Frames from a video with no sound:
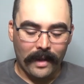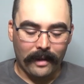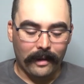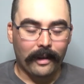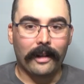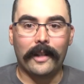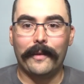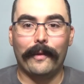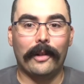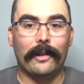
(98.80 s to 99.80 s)
As
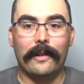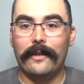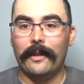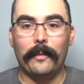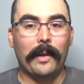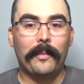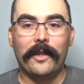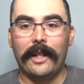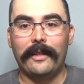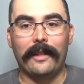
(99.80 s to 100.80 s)
far as their
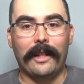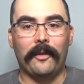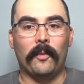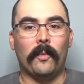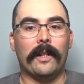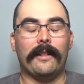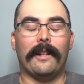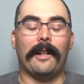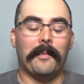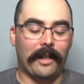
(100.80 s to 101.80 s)
website and what
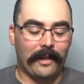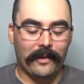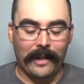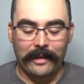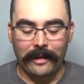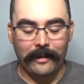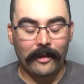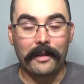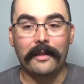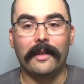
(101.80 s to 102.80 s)
I'm getting sent in and
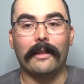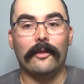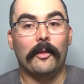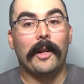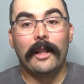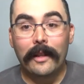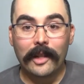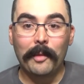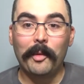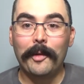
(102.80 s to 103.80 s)
all that stuff. So my last
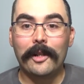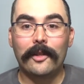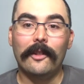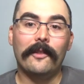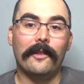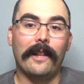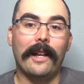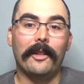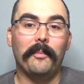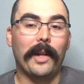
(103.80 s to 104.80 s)
couple boxes
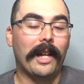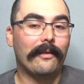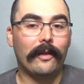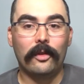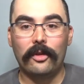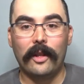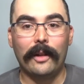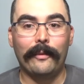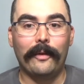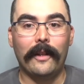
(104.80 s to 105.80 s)
had panfish
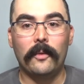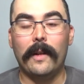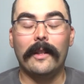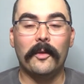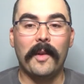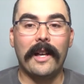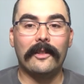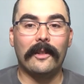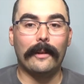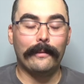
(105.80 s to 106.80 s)
stuff as well as
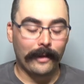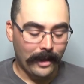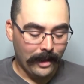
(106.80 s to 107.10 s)
bass stuff,